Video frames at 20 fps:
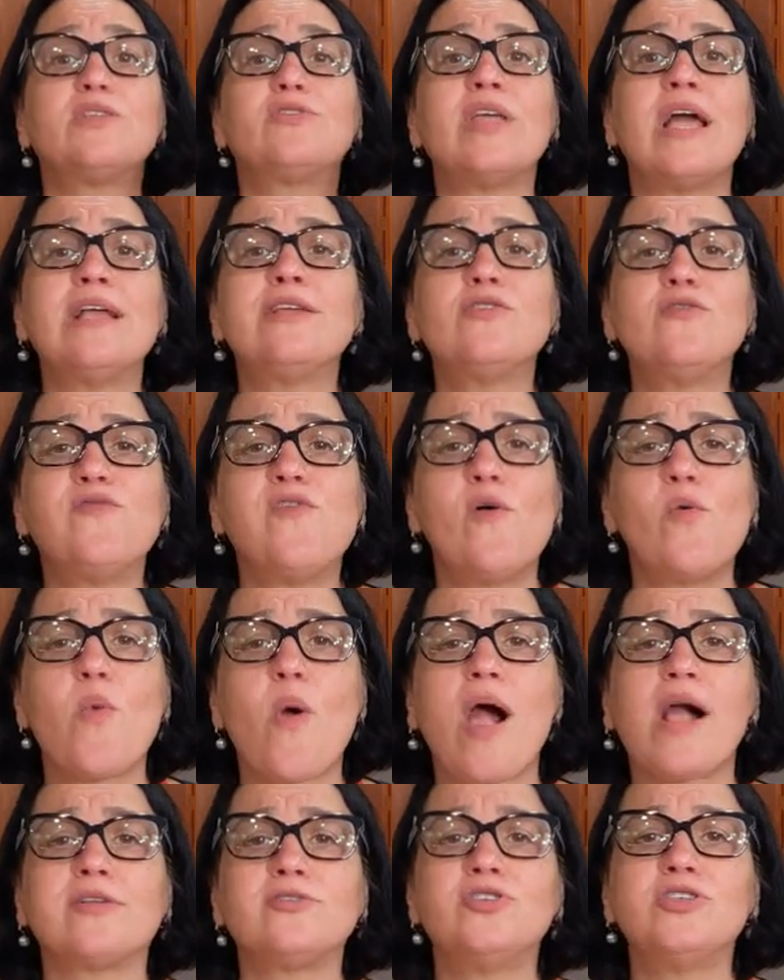Thank you for
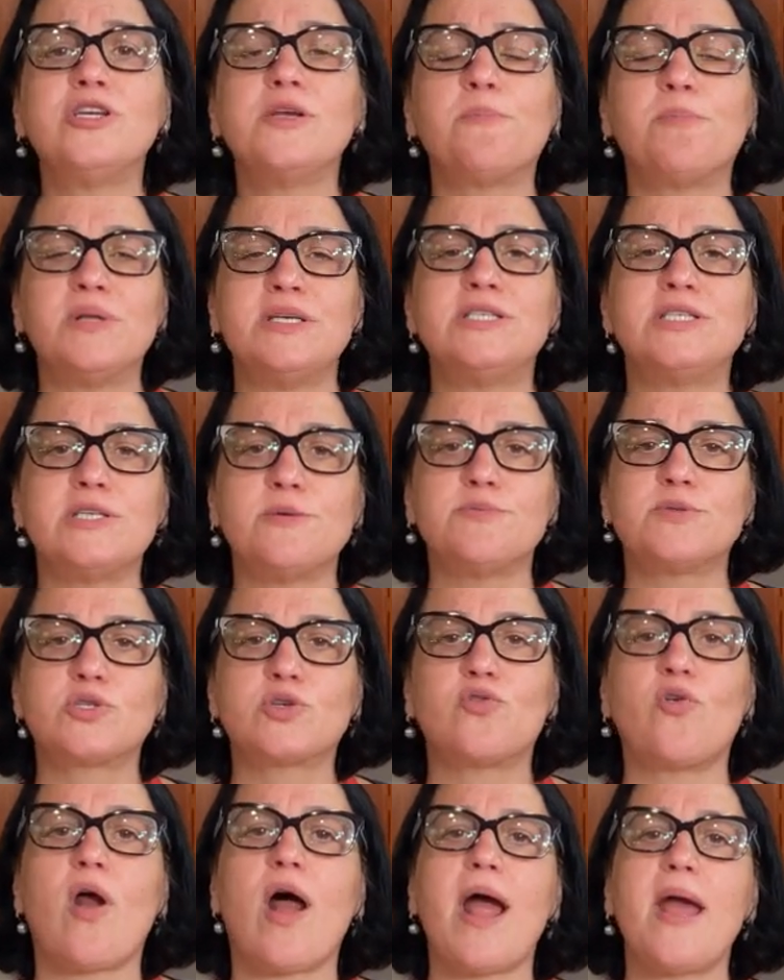watching. Please
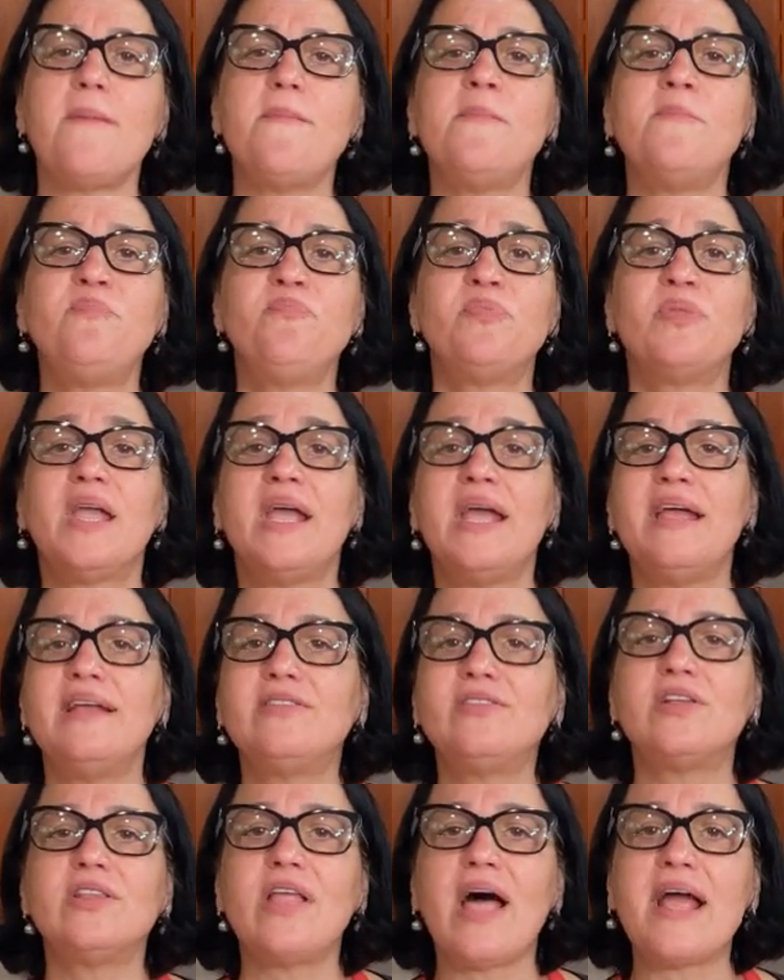subscribe,
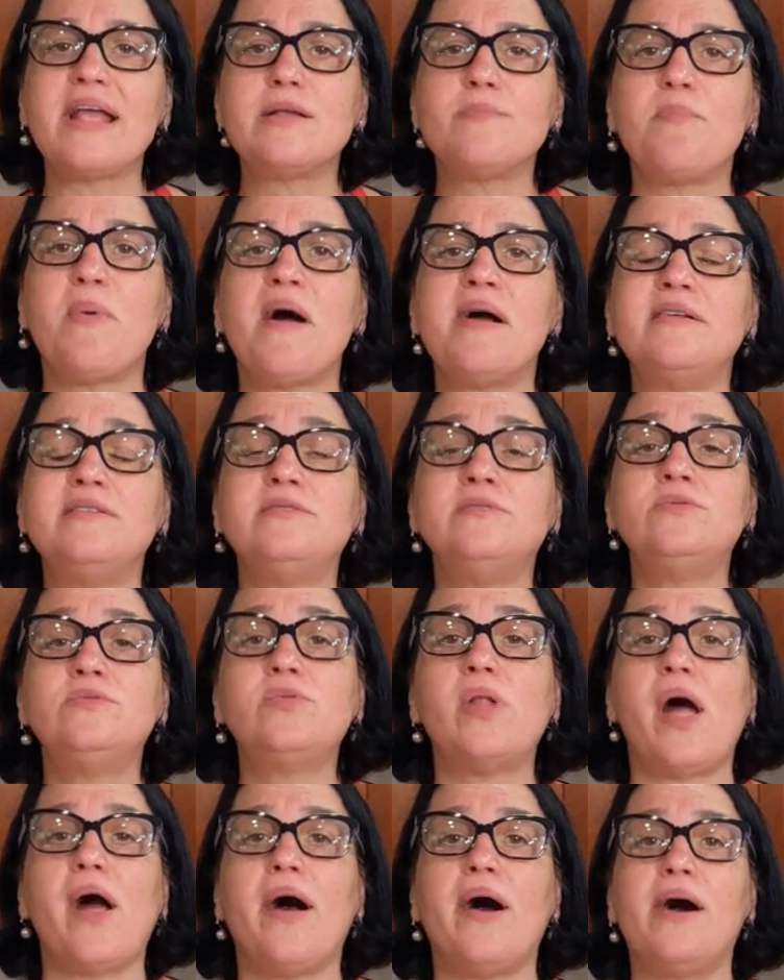hit the like
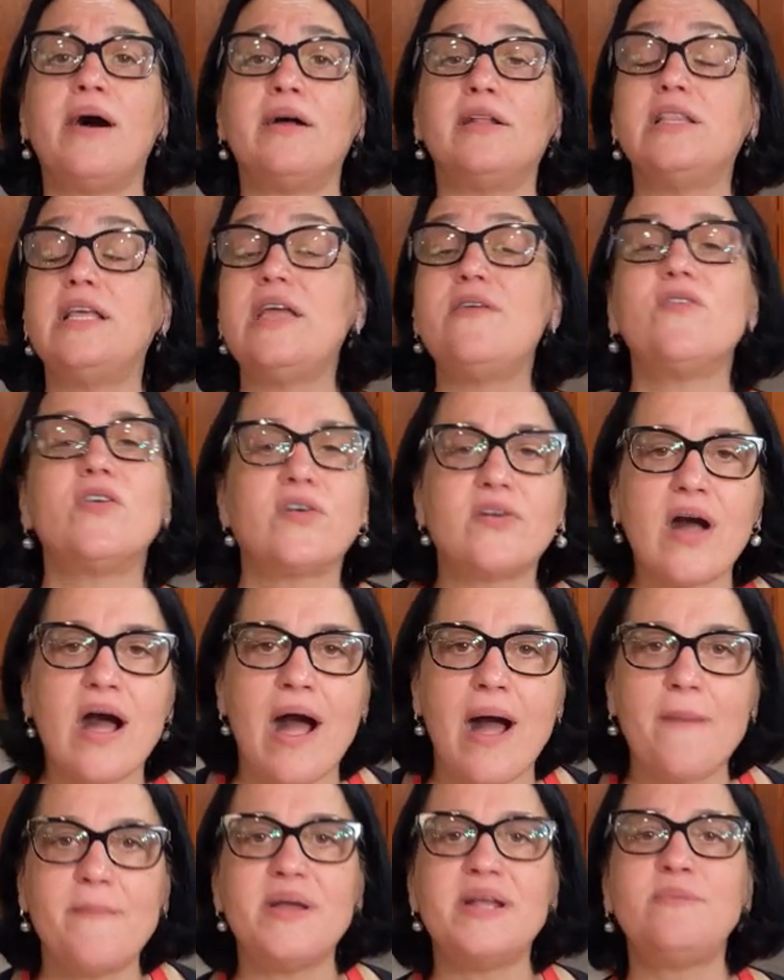button, leave a
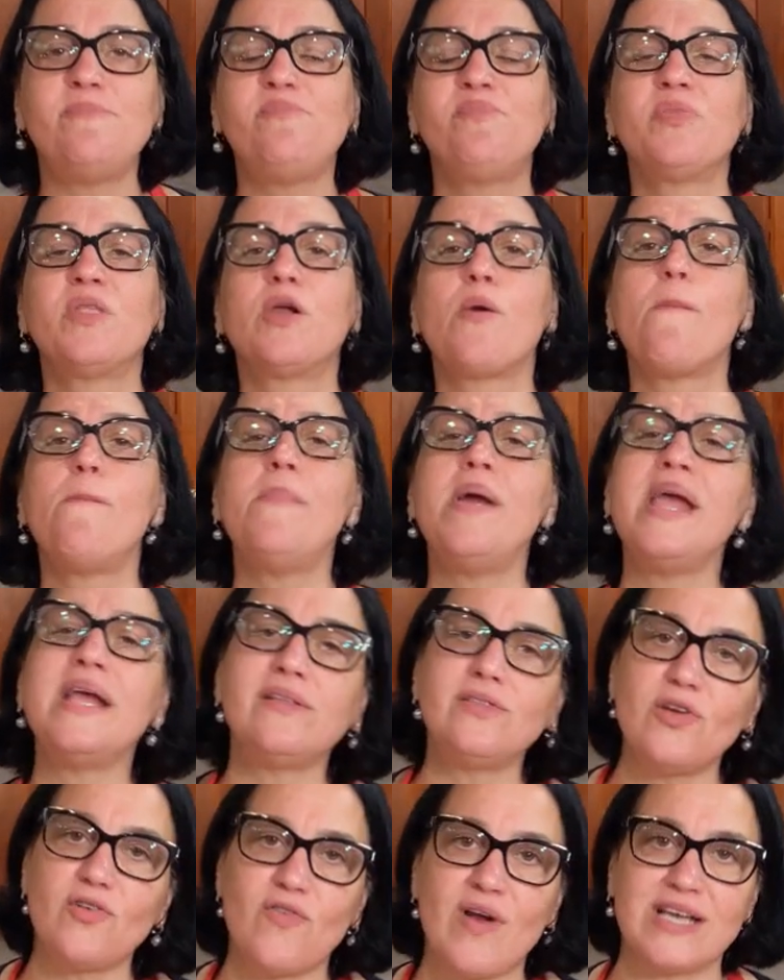comment,
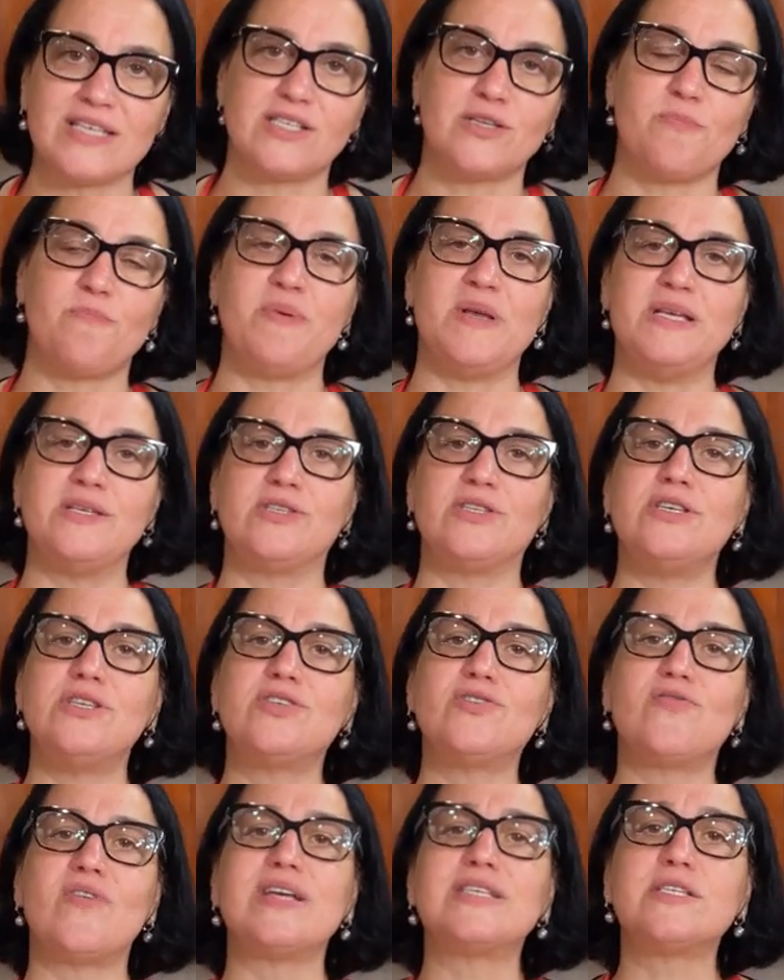make the recipes.
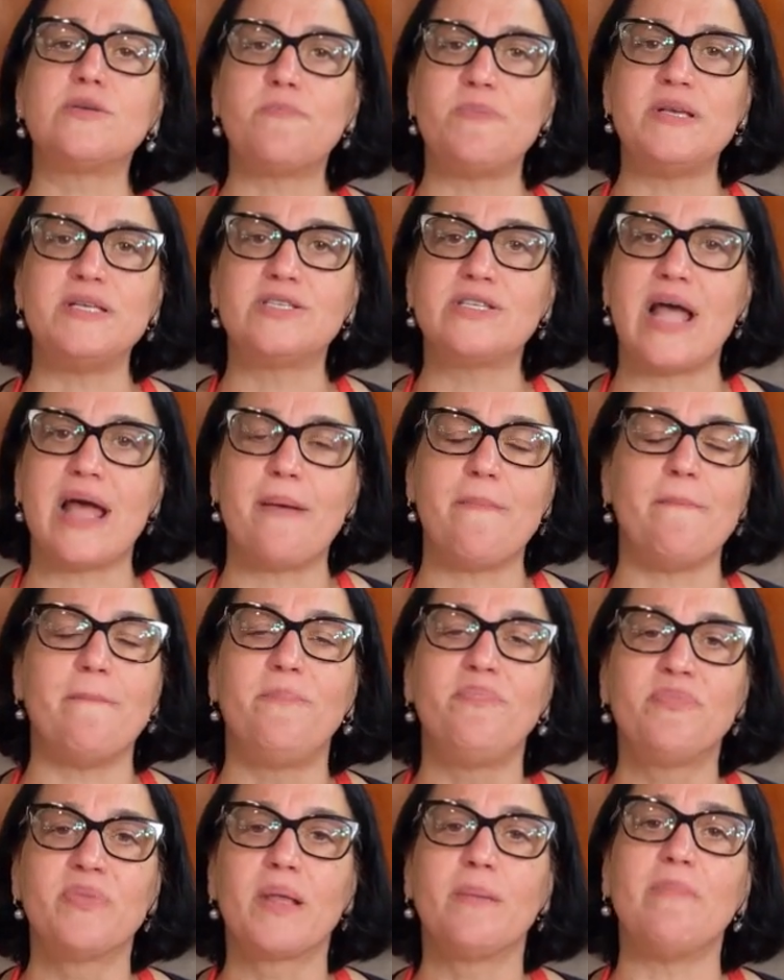These are recipes
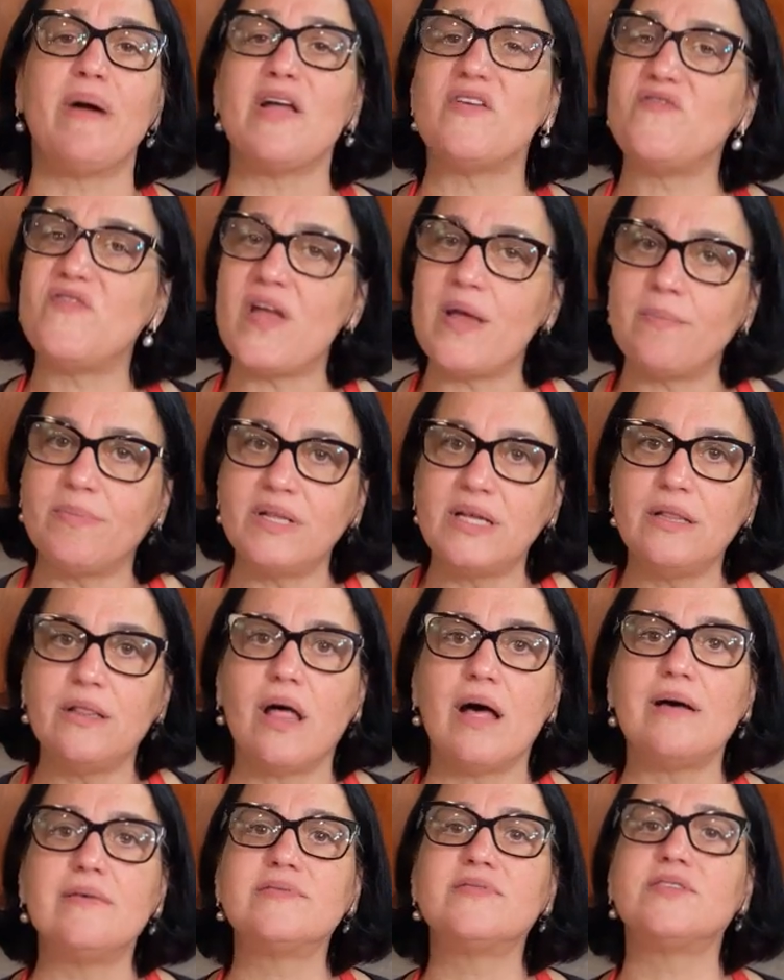that my family
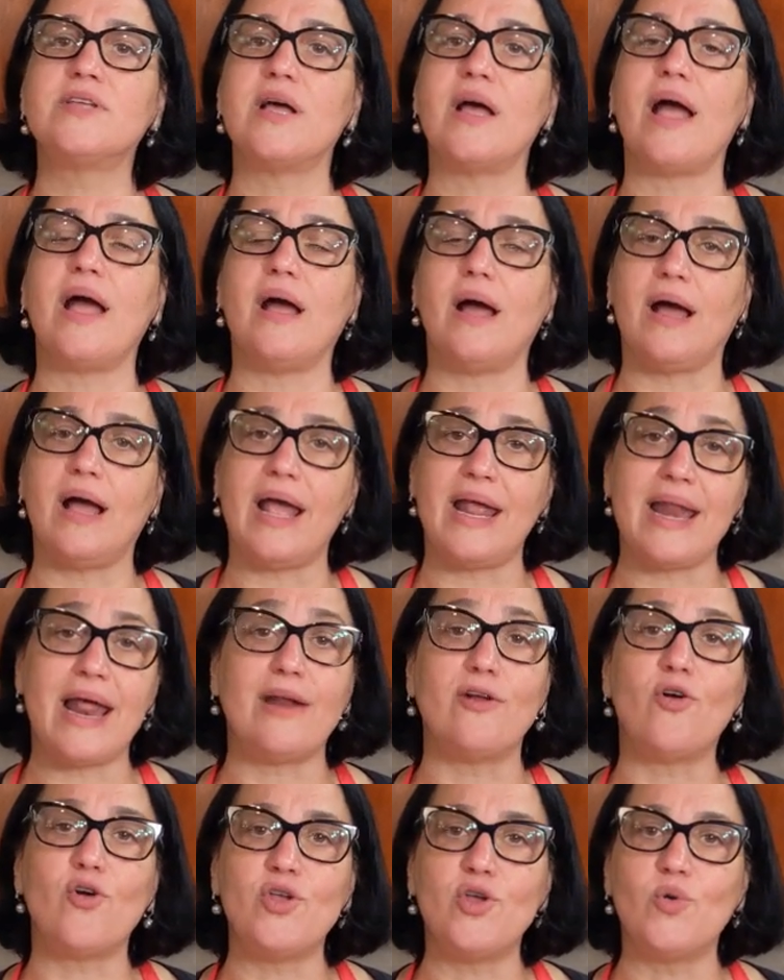loves and
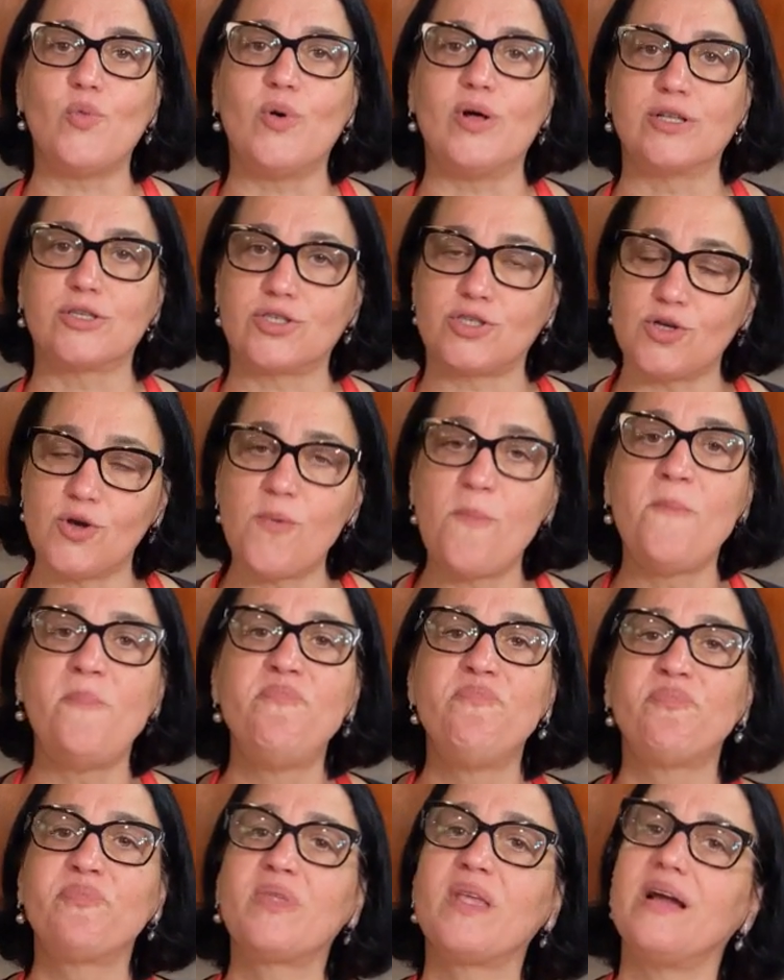I know you will too.
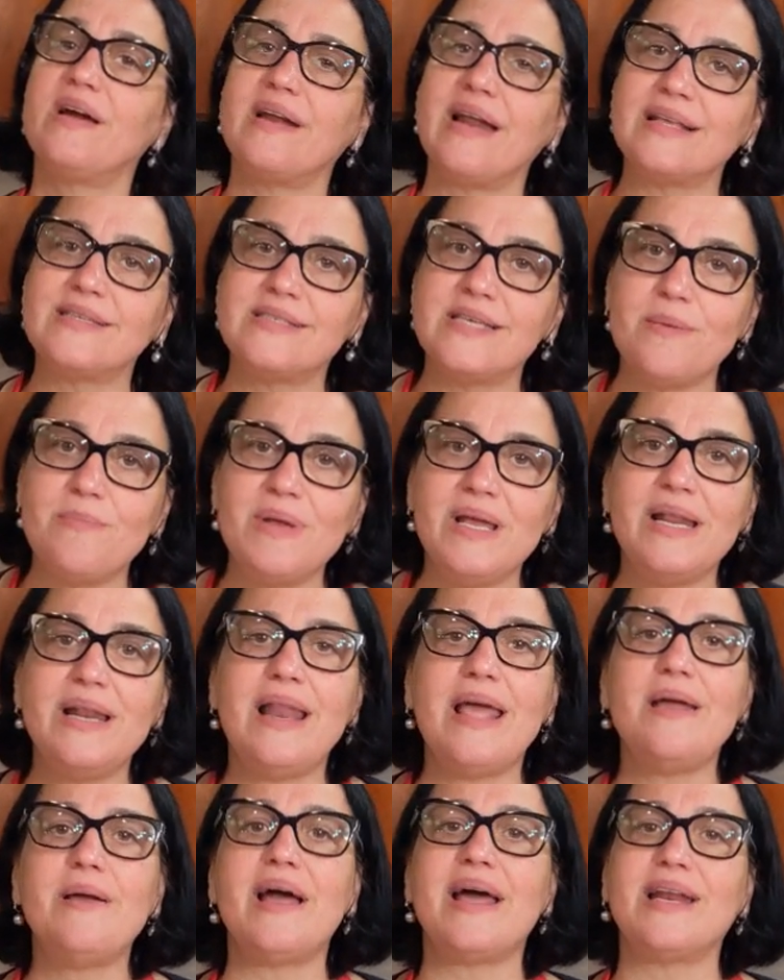Grazie
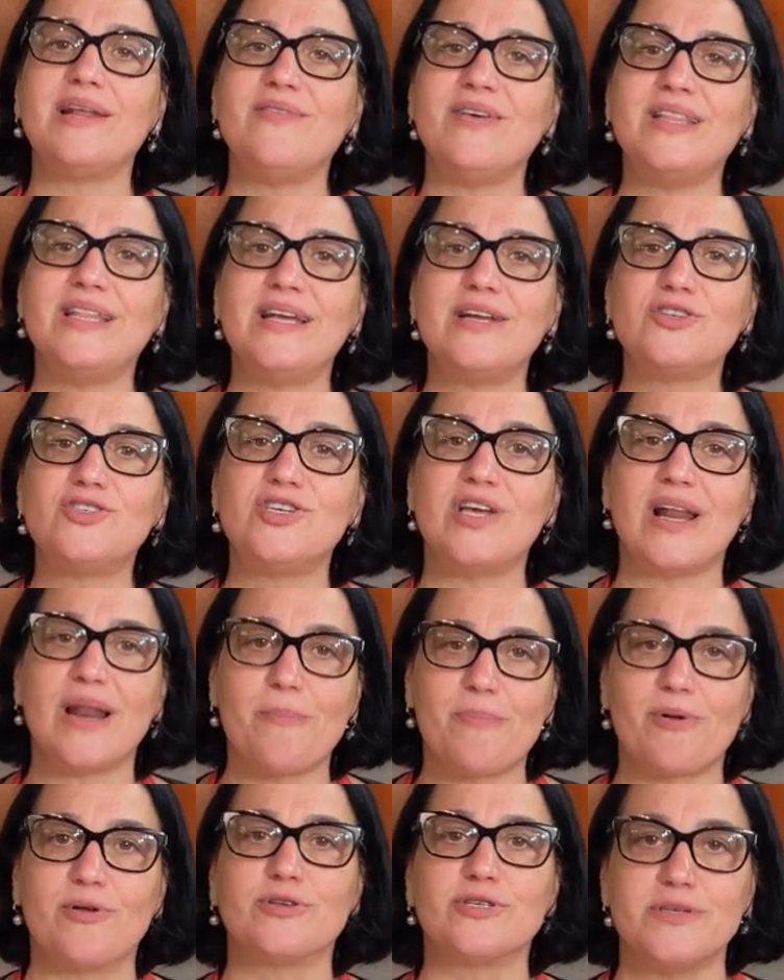mille, arrivederci alla
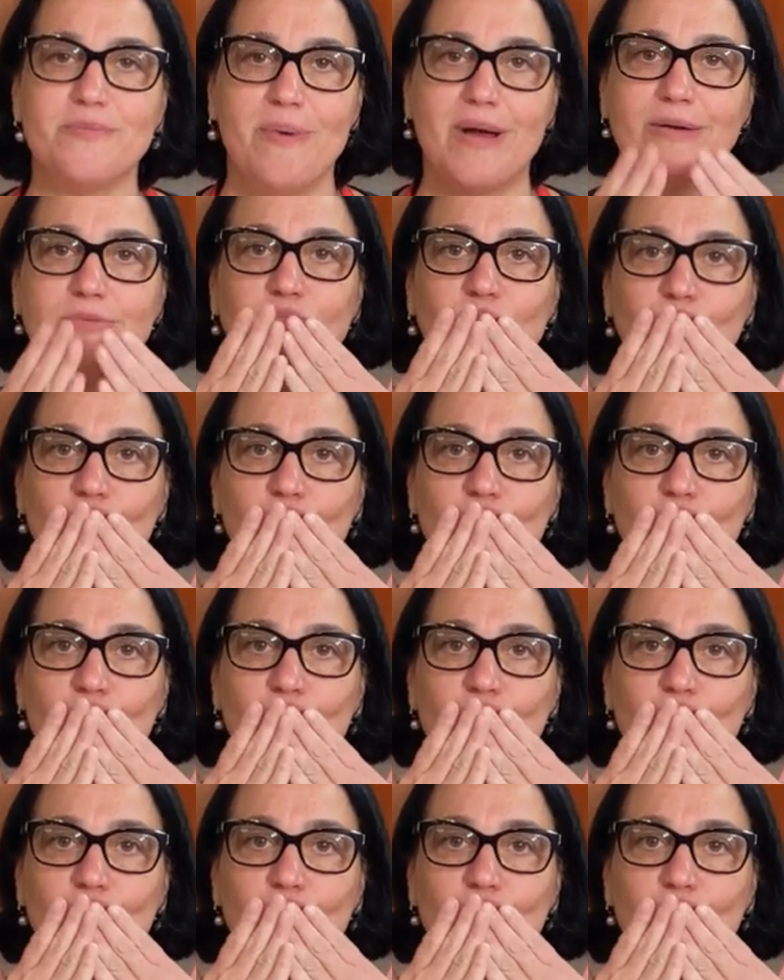prossima.